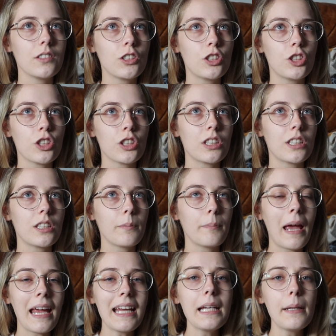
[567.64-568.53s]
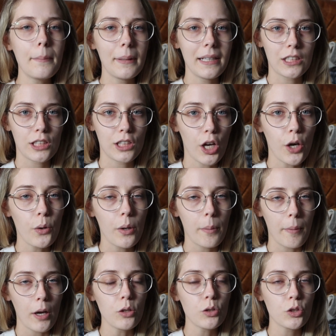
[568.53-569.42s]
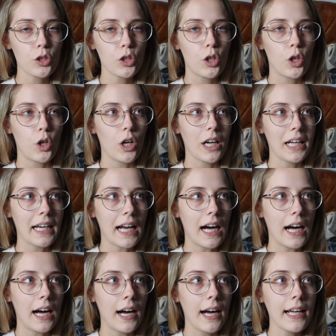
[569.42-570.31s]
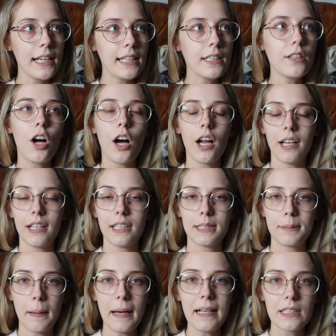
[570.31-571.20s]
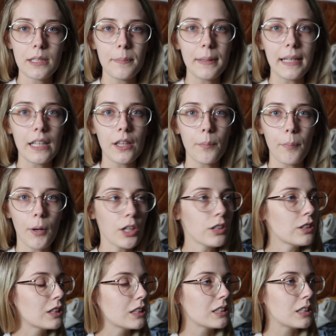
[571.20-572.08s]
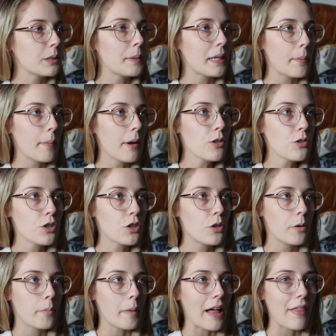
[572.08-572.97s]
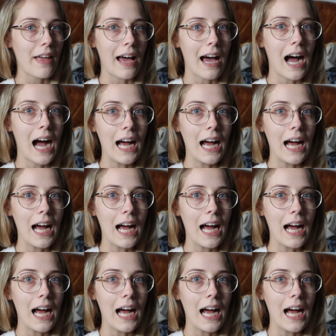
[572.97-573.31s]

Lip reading: just making me so emotional. And I did not expect to be the person to be emotional about that.